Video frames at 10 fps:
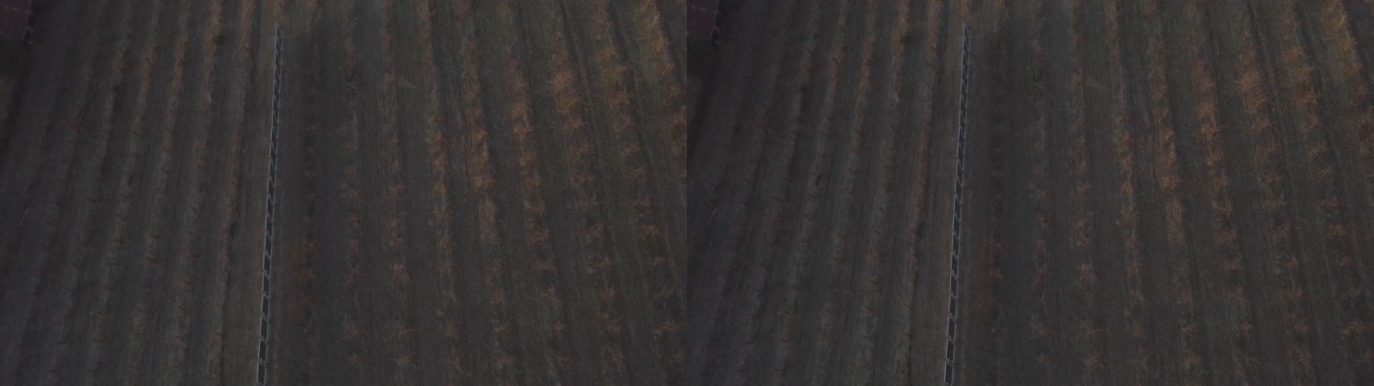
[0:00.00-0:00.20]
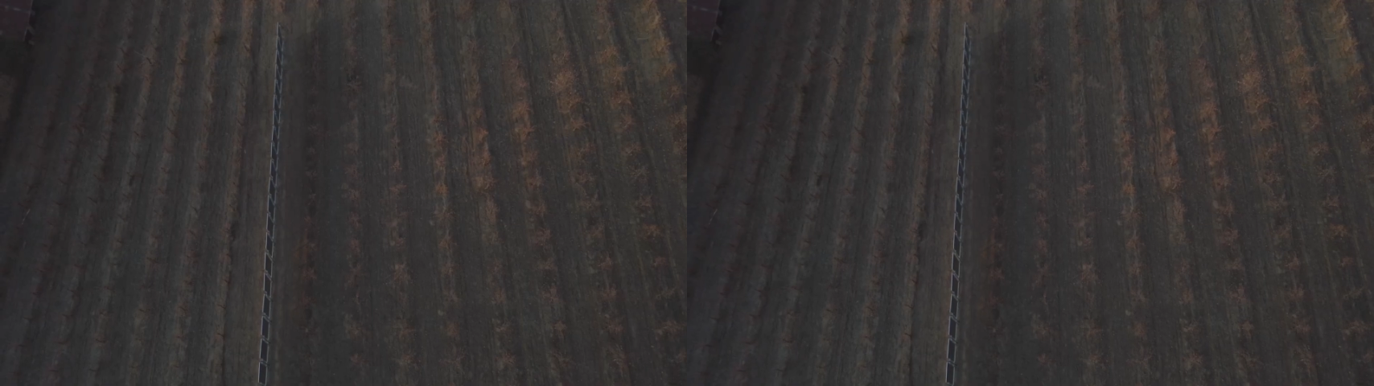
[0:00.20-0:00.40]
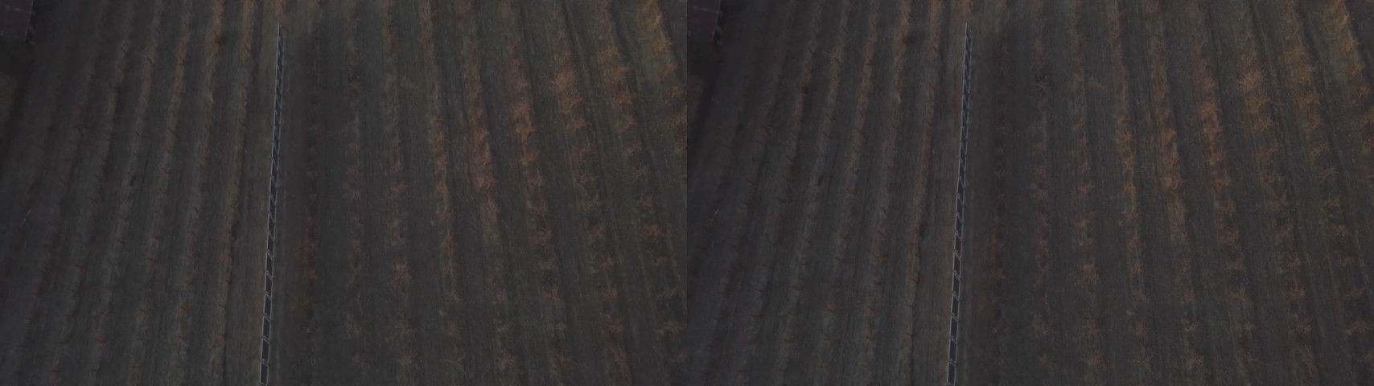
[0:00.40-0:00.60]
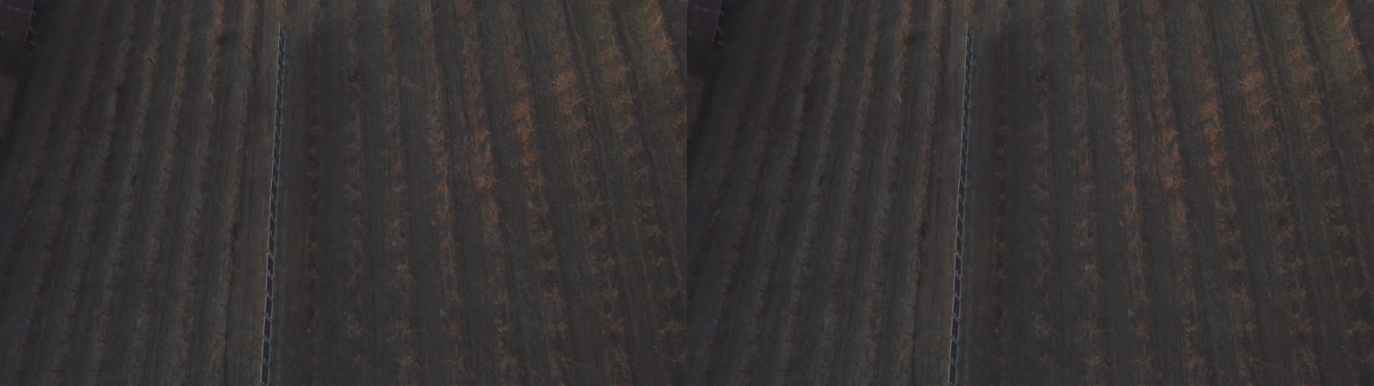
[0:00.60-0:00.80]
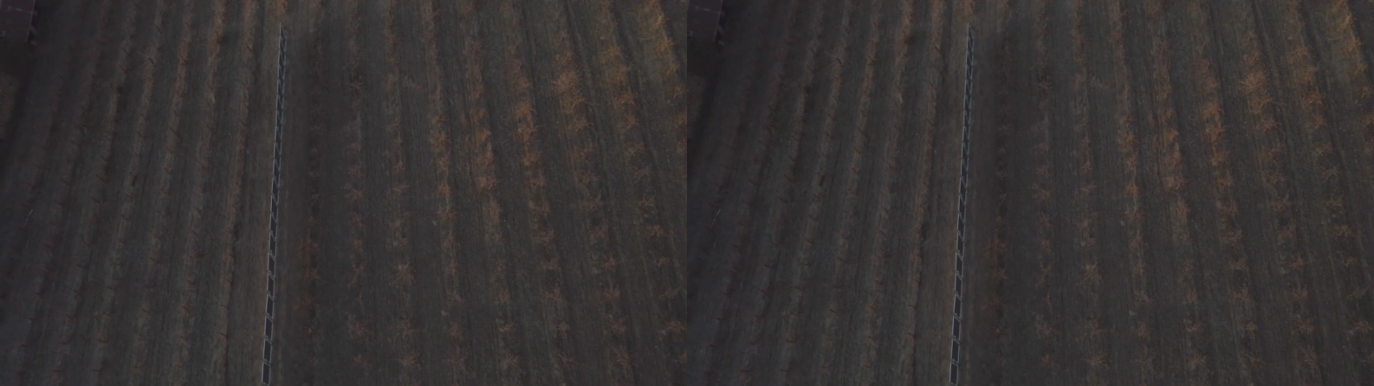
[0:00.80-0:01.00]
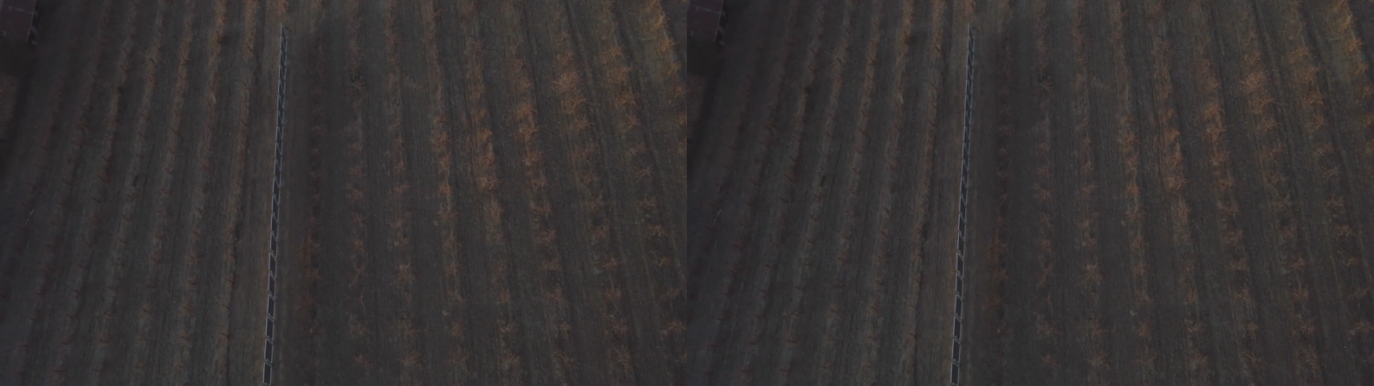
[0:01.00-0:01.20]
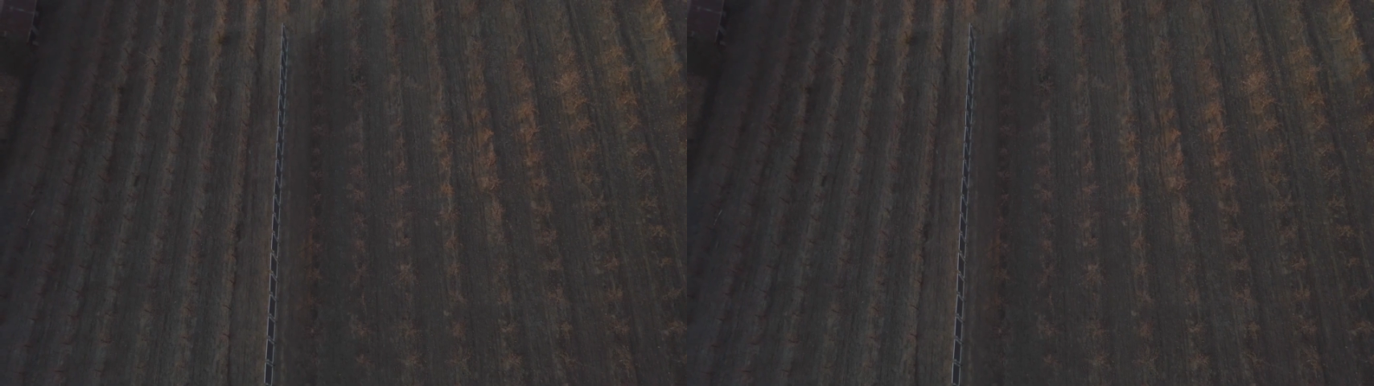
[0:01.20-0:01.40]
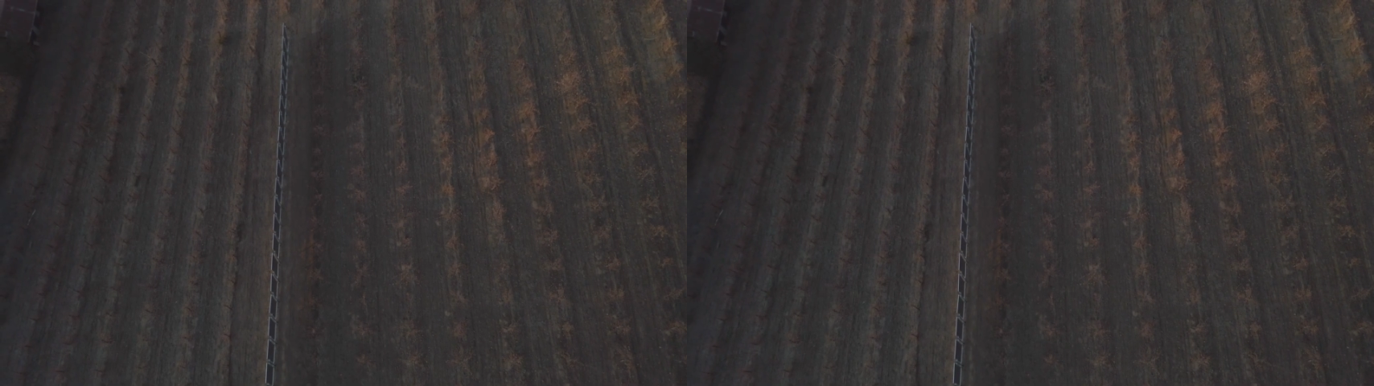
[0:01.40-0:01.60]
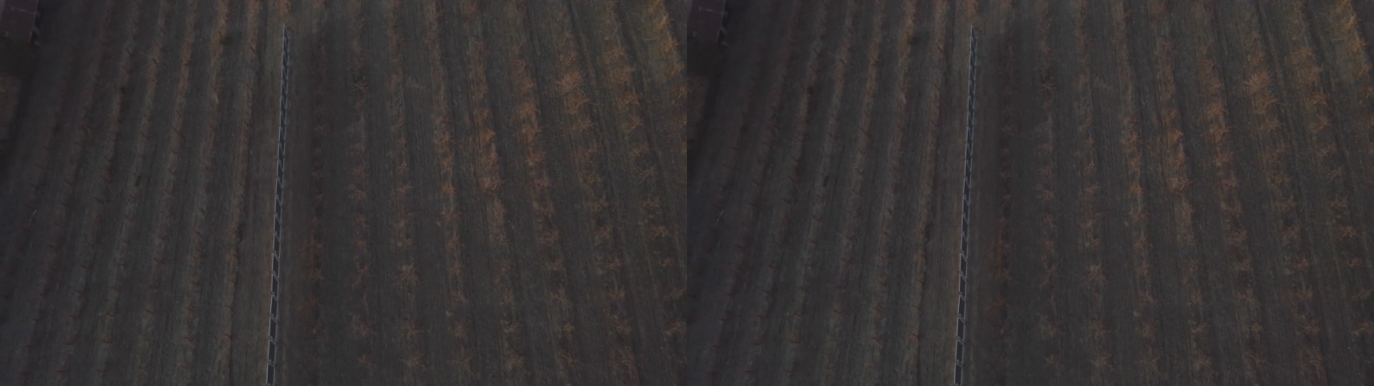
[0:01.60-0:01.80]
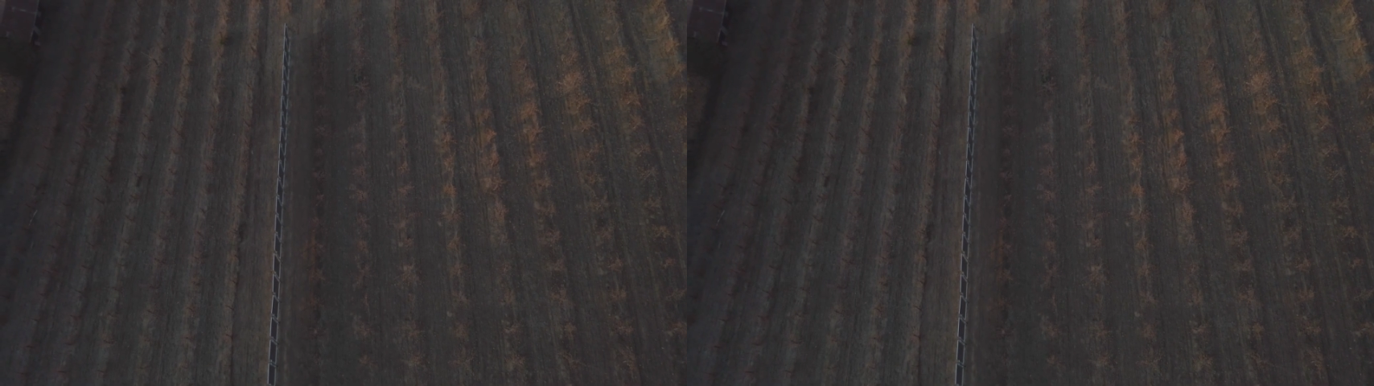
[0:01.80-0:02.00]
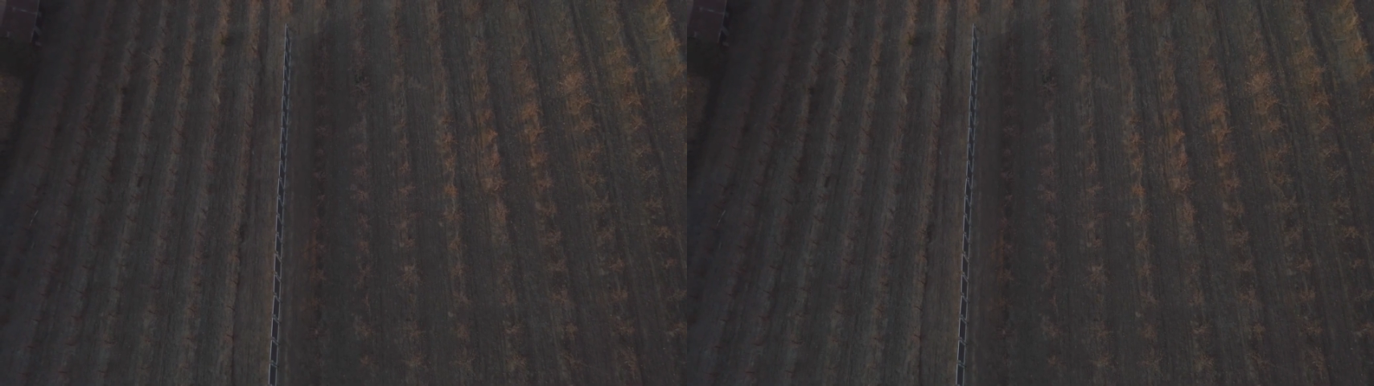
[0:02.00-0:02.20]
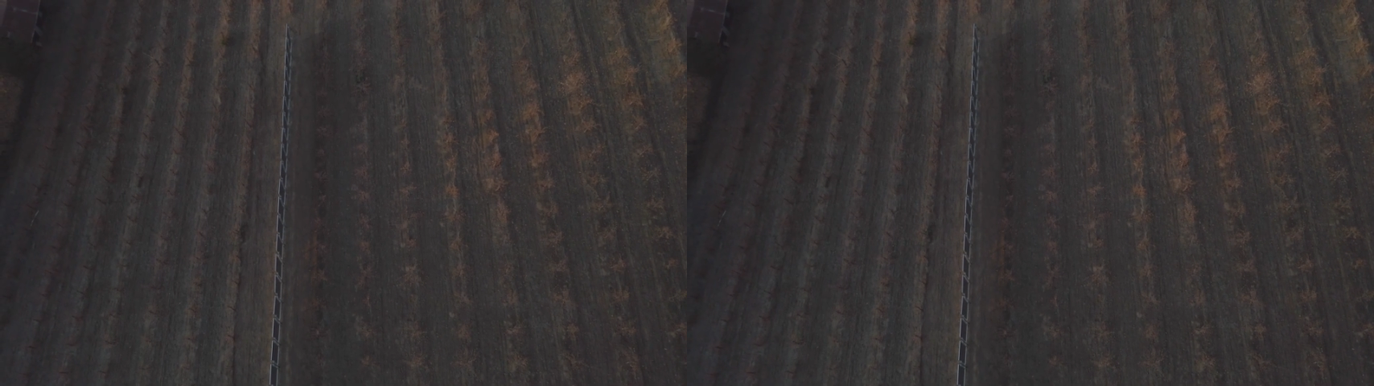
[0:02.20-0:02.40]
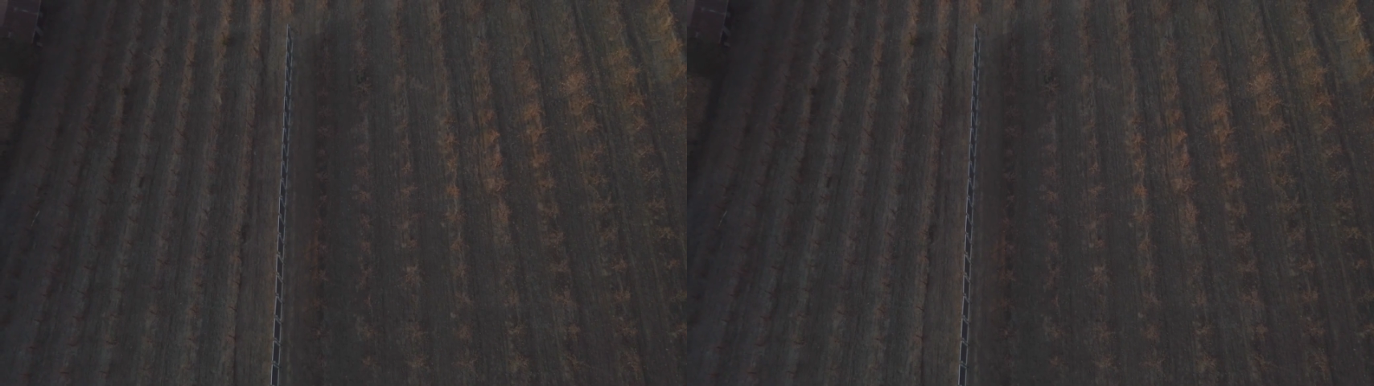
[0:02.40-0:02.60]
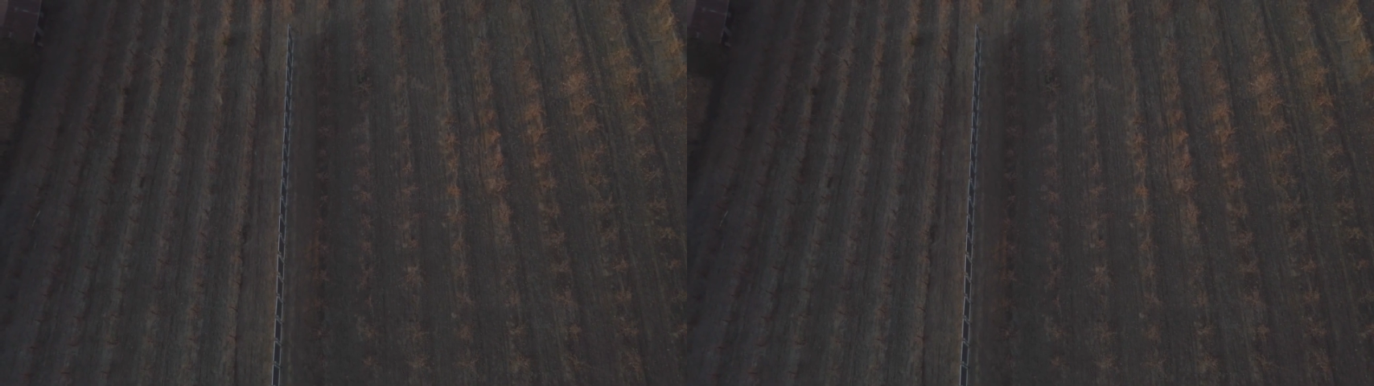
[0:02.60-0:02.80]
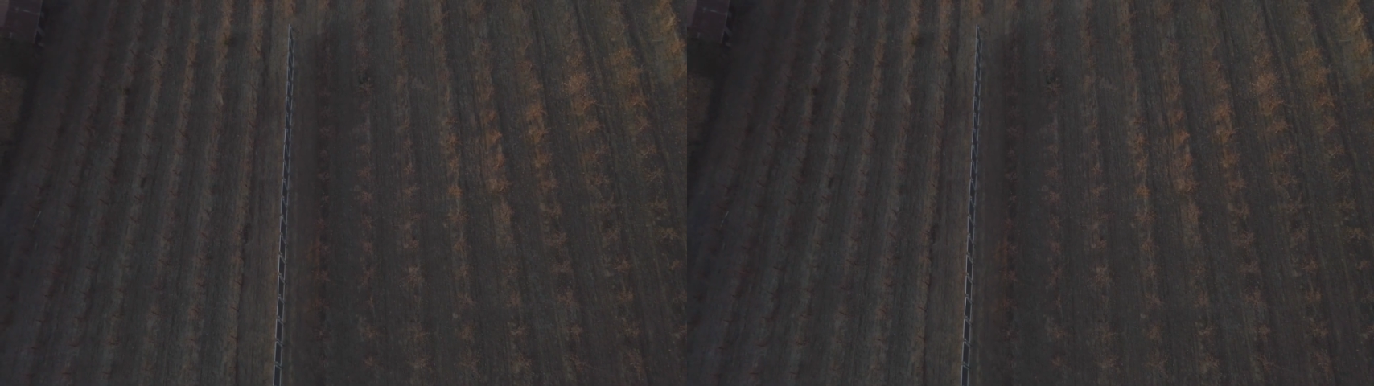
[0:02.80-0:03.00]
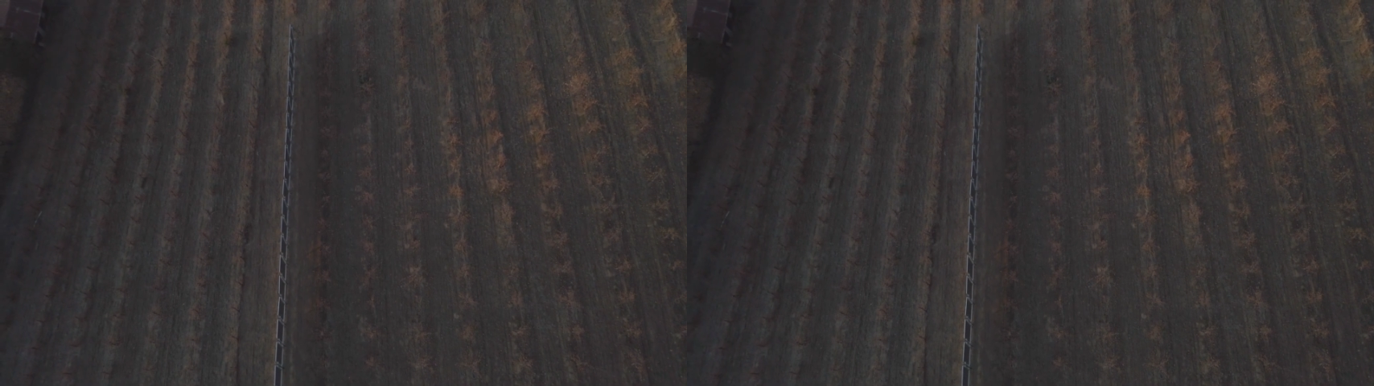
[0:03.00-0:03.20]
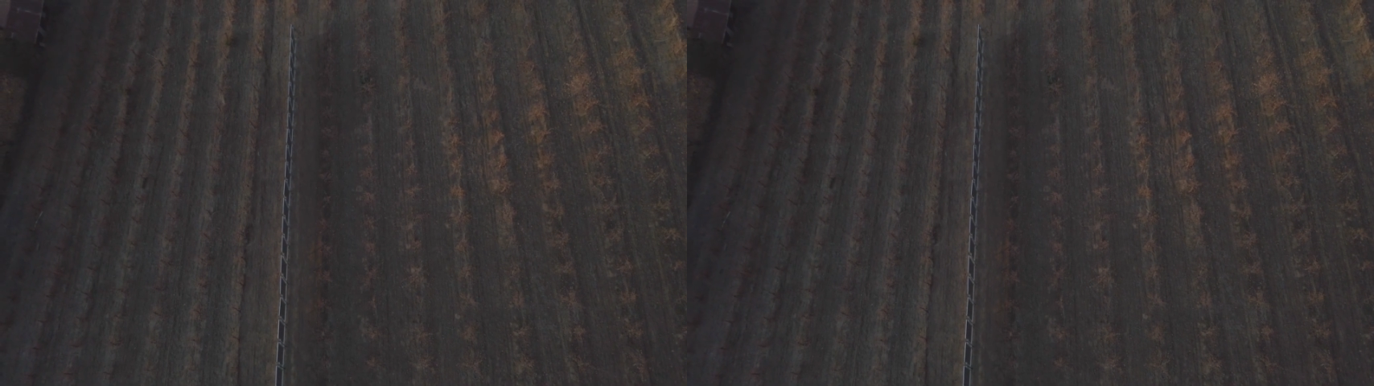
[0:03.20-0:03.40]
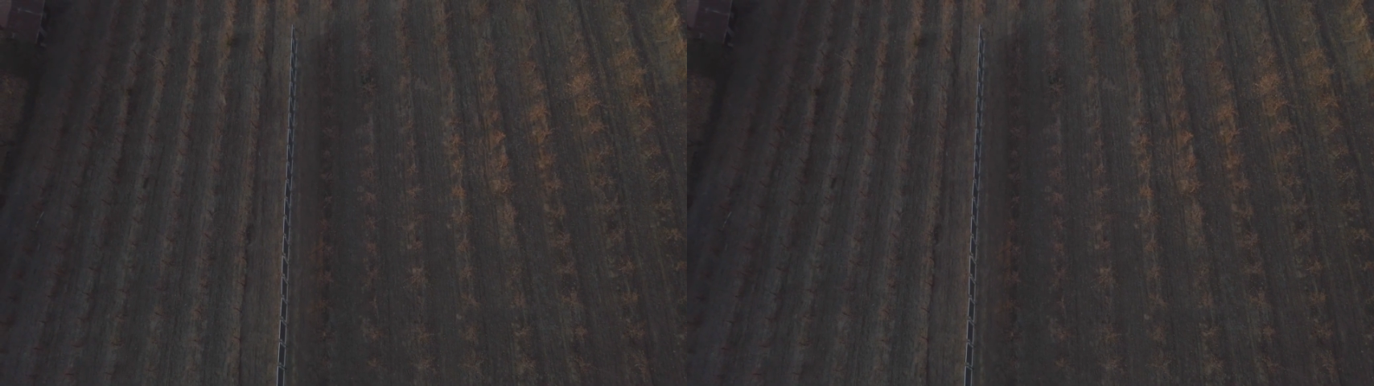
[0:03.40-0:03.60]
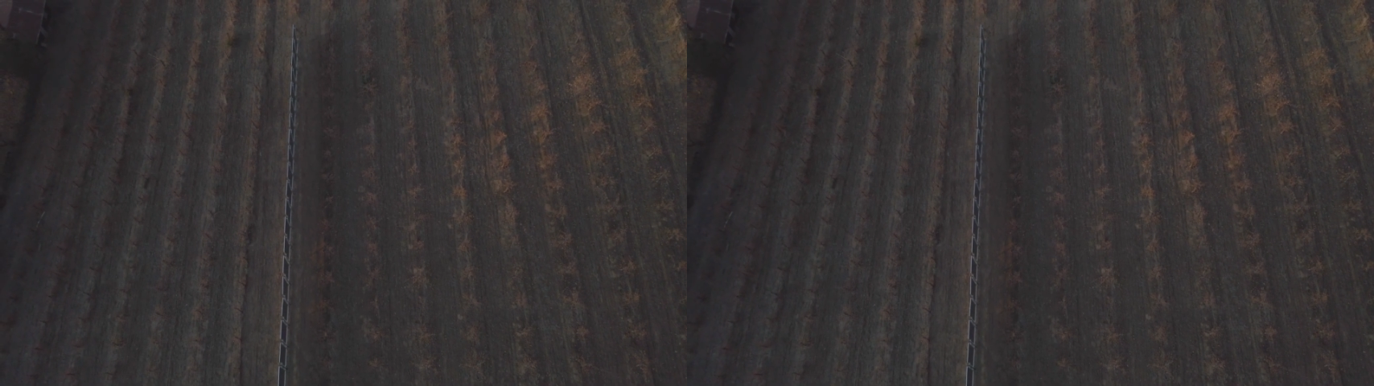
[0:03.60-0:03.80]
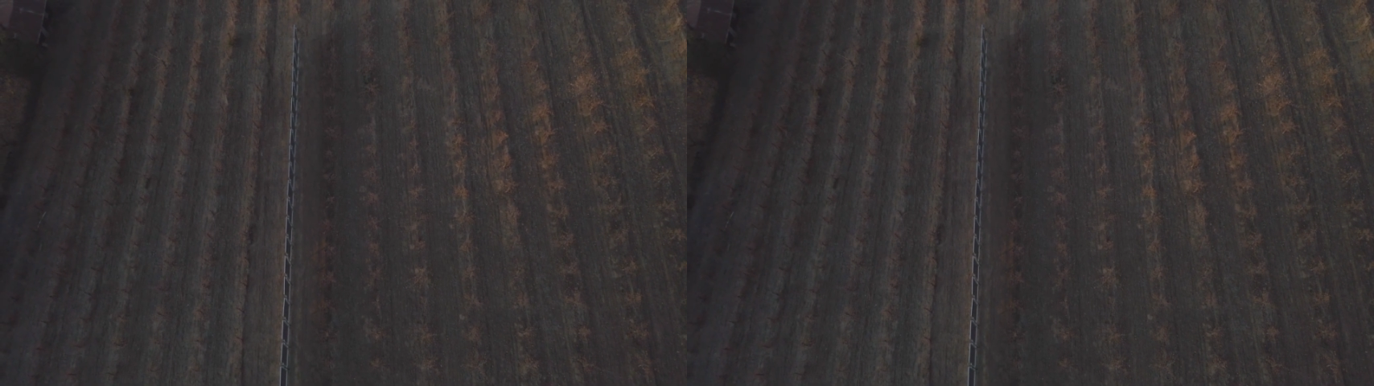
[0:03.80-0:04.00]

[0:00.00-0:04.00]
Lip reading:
No face is visible, so there are no lips to read.